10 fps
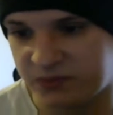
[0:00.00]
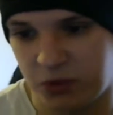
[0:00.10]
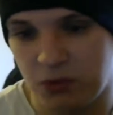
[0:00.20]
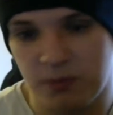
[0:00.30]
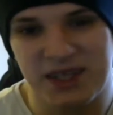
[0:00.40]

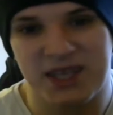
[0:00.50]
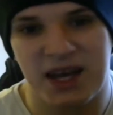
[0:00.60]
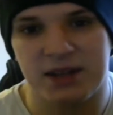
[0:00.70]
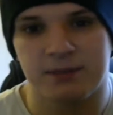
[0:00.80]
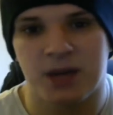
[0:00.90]
probably
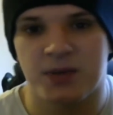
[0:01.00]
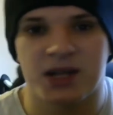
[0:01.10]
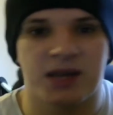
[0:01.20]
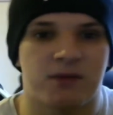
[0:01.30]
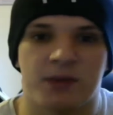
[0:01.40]
10, maybe
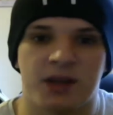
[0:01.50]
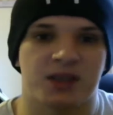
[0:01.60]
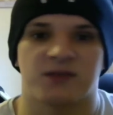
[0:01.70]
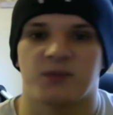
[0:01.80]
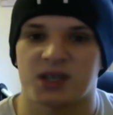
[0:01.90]
11
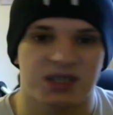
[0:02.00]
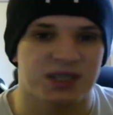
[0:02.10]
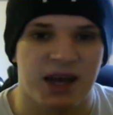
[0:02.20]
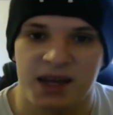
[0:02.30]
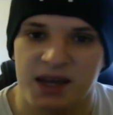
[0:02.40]
minutes of me just
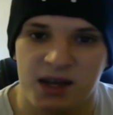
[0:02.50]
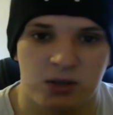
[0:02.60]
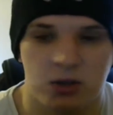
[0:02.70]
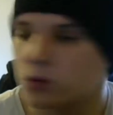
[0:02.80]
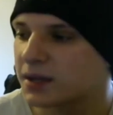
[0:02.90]
sat here
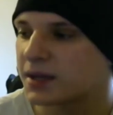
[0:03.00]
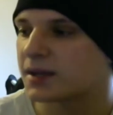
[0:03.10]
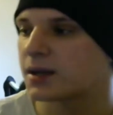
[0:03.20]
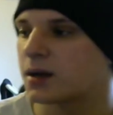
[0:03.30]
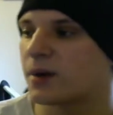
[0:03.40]

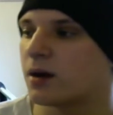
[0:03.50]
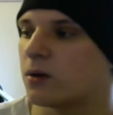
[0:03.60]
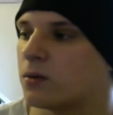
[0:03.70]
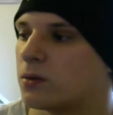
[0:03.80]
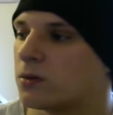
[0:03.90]
talking
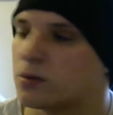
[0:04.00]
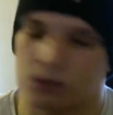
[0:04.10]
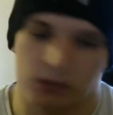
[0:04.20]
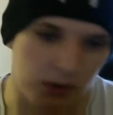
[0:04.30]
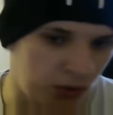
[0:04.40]
about
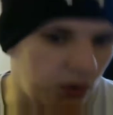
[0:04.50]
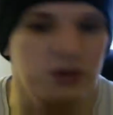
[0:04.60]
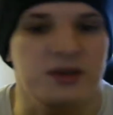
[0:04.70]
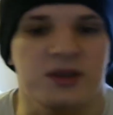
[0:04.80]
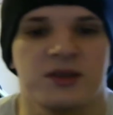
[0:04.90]
the
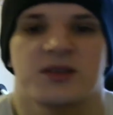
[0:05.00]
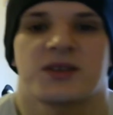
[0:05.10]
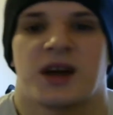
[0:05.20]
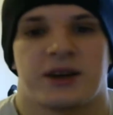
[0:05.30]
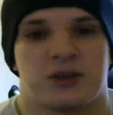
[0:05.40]

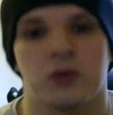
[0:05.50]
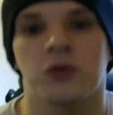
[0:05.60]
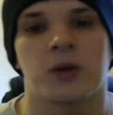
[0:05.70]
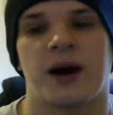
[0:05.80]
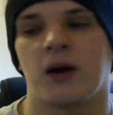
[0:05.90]
nonsense that I
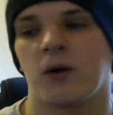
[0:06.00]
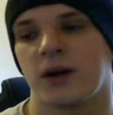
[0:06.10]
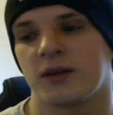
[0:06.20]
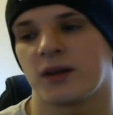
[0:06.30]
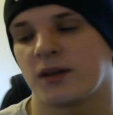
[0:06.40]
talk
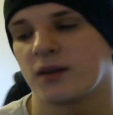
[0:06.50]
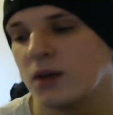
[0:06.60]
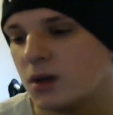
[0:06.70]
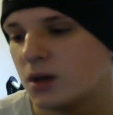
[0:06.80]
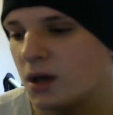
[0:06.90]
about, and
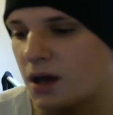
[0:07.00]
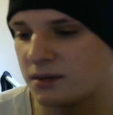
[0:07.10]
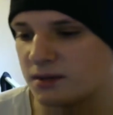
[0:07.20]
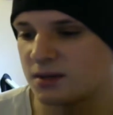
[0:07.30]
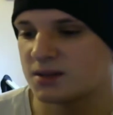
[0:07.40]

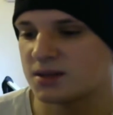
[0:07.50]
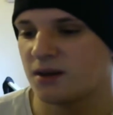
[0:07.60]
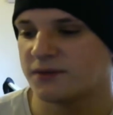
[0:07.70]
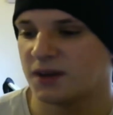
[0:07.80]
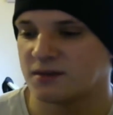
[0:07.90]

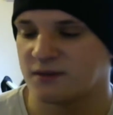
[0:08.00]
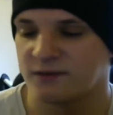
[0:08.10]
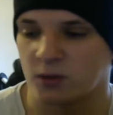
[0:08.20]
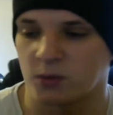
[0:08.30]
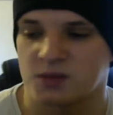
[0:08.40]
stuff that has
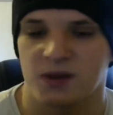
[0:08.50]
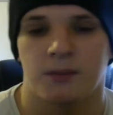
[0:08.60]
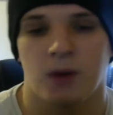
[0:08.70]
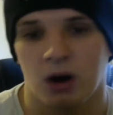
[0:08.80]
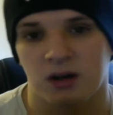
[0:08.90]
influenced me.
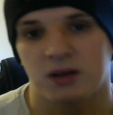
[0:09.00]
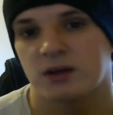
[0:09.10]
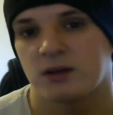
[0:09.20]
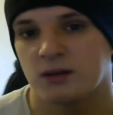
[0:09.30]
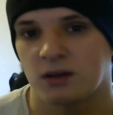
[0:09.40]
And Mark,
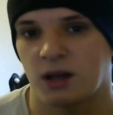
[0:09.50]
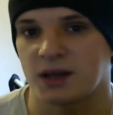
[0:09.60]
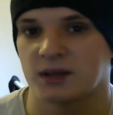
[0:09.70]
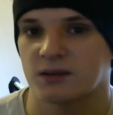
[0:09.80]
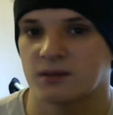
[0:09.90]

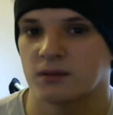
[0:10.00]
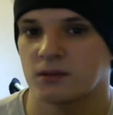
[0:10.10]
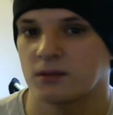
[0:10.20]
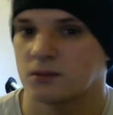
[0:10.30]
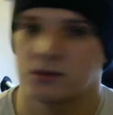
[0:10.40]
like,
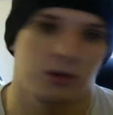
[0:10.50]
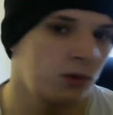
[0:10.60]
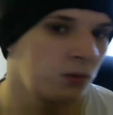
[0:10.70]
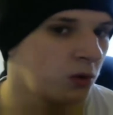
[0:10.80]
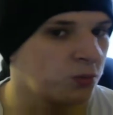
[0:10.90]

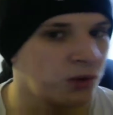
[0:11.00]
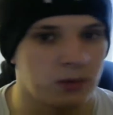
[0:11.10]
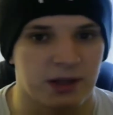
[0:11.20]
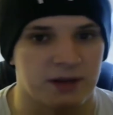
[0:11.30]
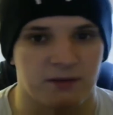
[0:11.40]
you'll
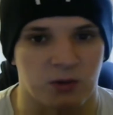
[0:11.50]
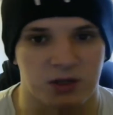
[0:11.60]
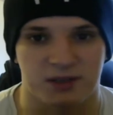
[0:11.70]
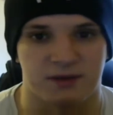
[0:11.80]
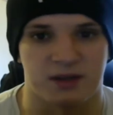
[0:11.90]
probably never
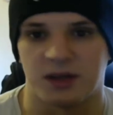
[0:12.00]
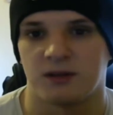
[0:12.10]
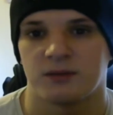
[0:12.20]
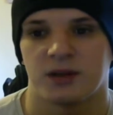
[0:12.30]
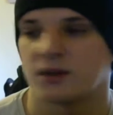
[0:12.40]
watch this
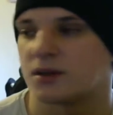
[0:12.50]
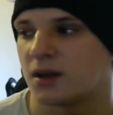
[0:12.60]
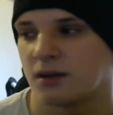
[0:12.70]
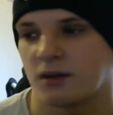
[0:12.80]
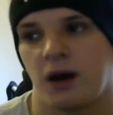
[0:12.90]
video,
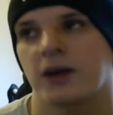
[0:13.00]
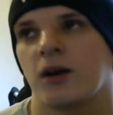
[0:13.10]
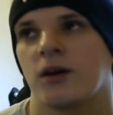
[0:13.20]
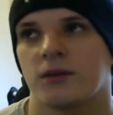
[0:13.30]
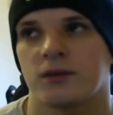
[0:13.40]
and I
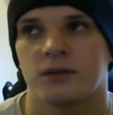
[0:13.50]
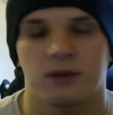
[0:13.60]
can't